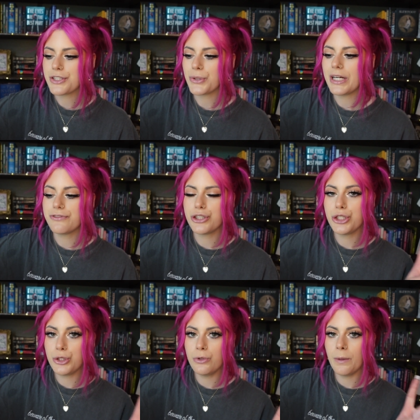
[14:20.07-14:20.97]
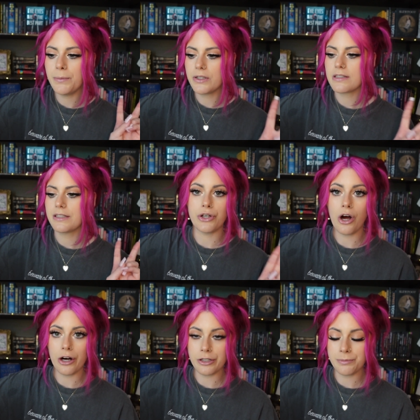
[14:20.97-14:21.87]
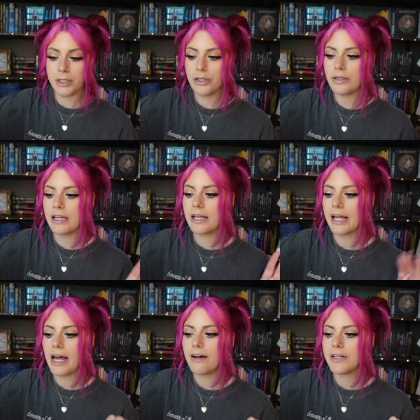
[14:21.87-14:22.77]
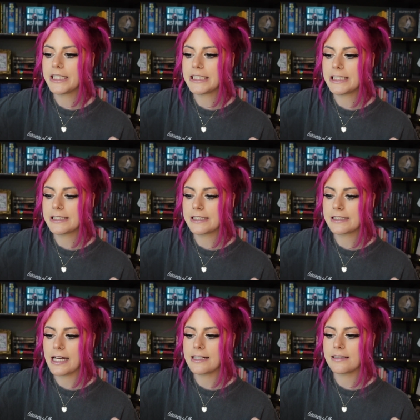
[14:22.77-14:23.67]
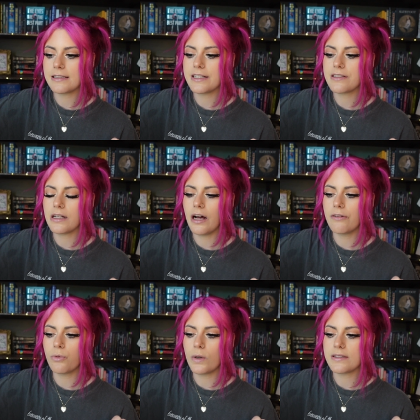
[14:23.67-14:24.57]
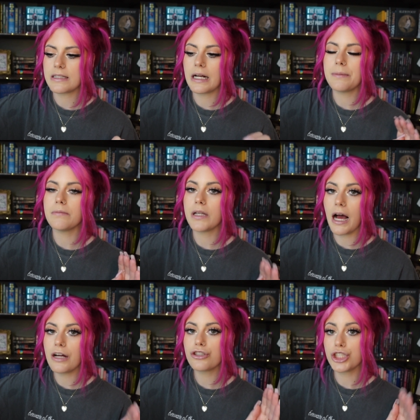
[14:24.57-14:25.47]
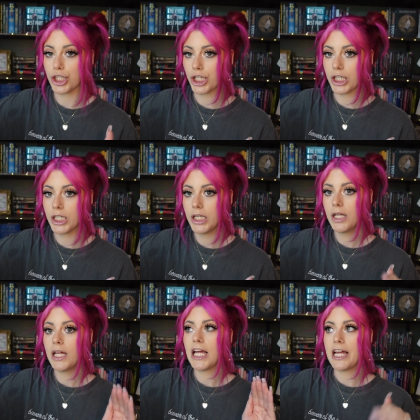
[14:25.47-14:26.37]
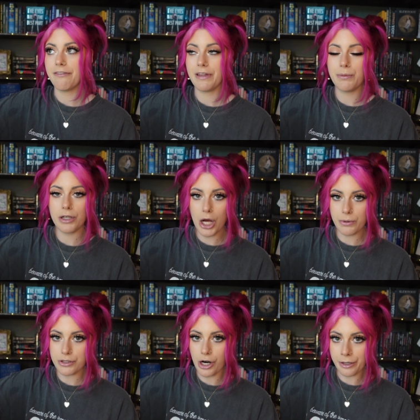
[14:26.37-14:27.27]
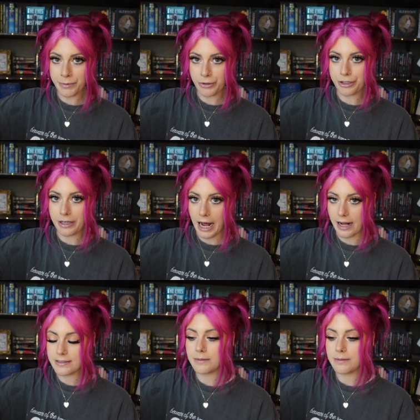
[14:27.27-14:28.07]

So I have 2 books for hard mode, and then I have a decent sized list of ones that I'm not sure if they would go into hard mode or not,